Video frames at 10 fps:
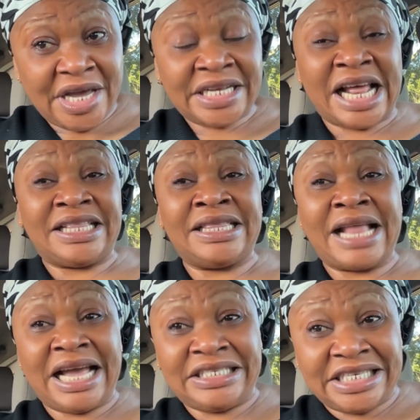that
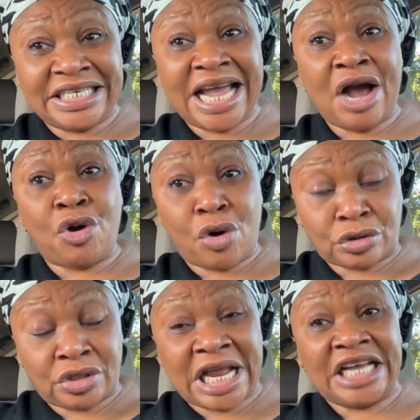Nigerian
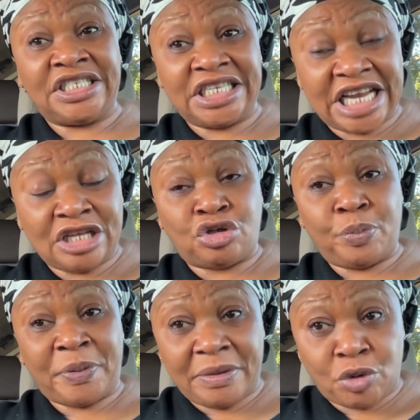court, Nigerian
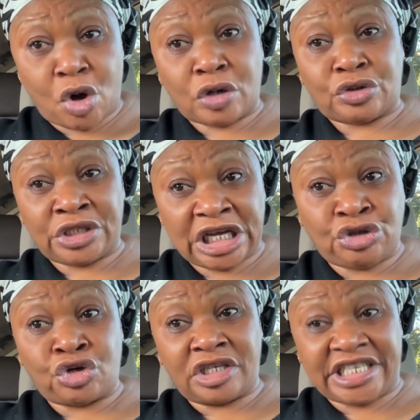Supreme Court, the
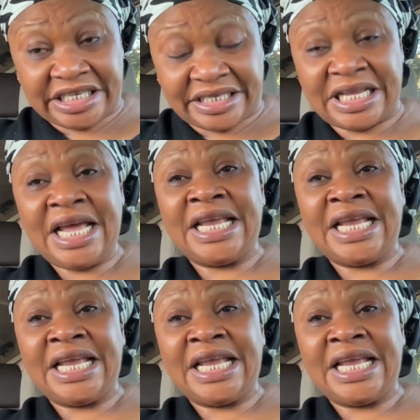judges,